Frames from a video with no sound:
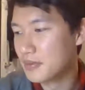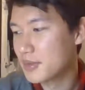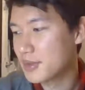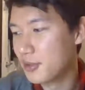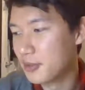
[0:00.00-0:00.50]

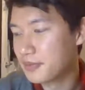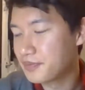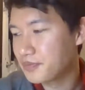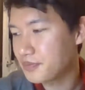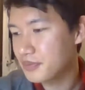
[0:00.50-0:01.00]
So
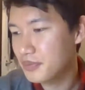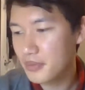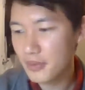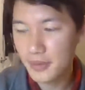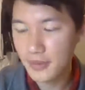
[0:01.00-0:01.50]

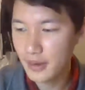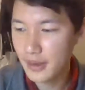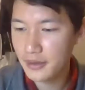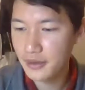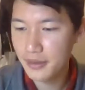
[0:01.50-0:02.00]

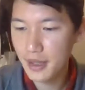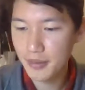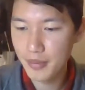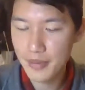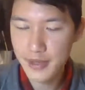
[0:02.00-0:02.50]
I don't know,
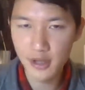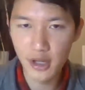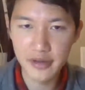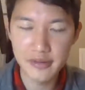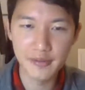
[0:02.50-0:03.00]
maybe a
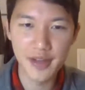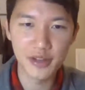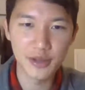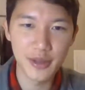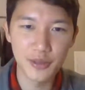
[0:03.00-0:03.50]
lot of the
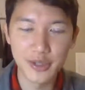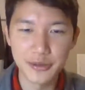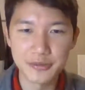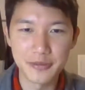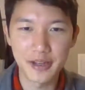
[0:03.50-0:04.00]
value that we
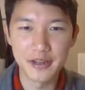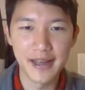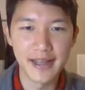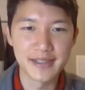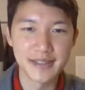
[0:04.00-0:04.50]
don't
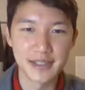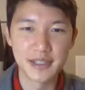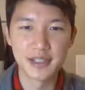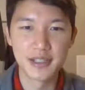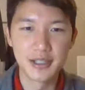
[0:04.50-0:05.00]
recognize in
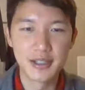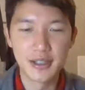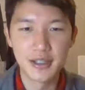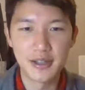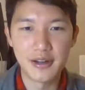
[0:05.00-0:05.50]
our
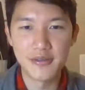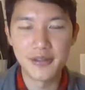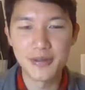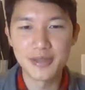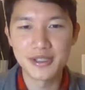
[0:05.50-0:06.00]

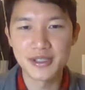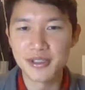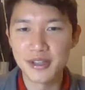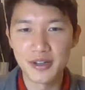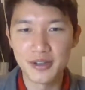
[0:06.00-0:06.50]
families and
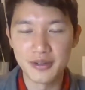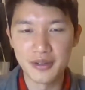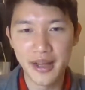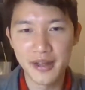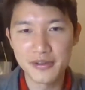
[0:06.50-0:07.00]
in our
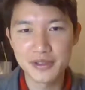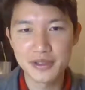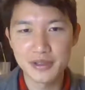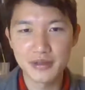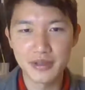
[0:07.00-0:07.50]

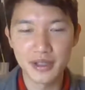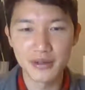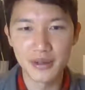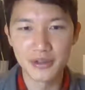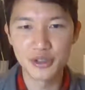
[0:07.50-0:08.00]
lives,
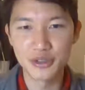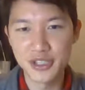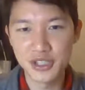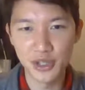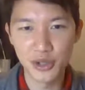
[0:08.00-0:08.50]
like they'll
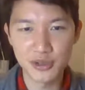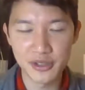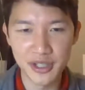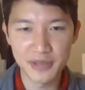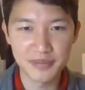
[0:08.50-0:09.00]
truly show
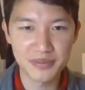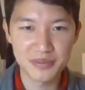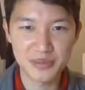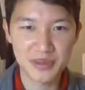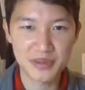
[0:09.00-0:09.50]
during
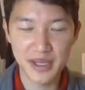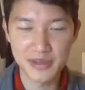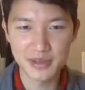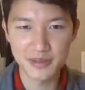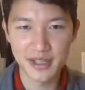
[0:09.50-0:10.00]

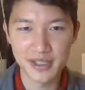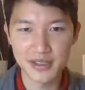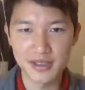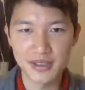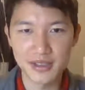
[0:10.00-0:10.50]
times of
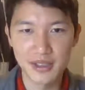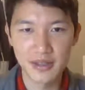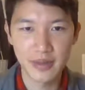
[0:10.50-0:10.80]
crisis,